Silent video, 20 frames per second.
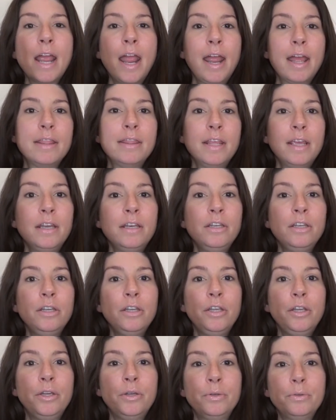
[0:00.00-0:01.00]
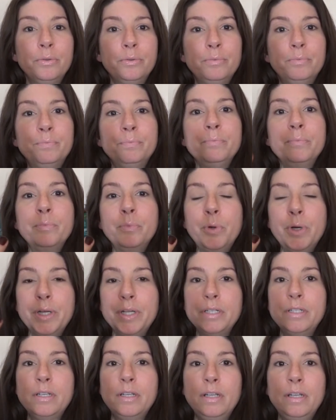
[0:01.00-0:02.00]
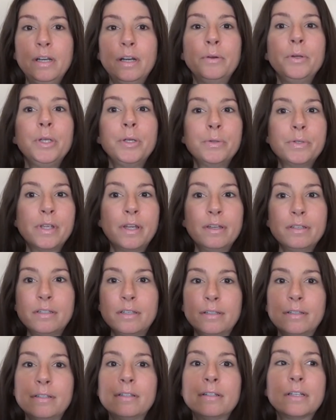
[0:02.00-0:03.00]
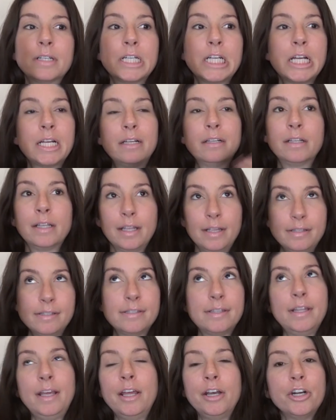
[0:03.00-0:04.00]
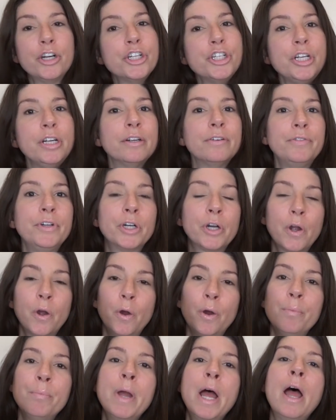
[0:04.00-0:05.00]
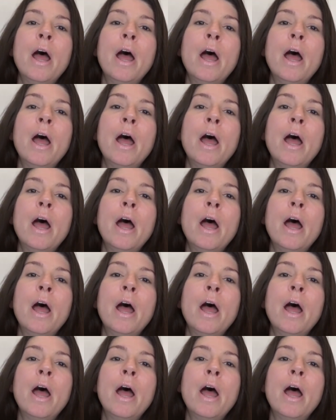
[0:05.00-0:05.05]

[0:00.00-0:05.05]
and then you would, you know, use it to cleanse the energy of your home.